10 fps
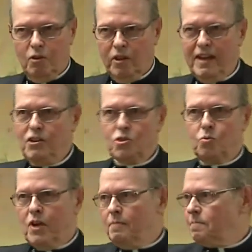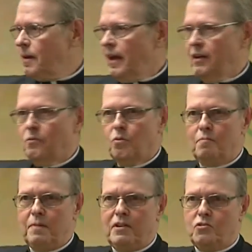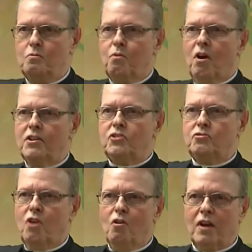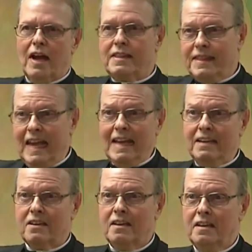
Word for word: clean sweep uh, would be too broad a stroke, I think,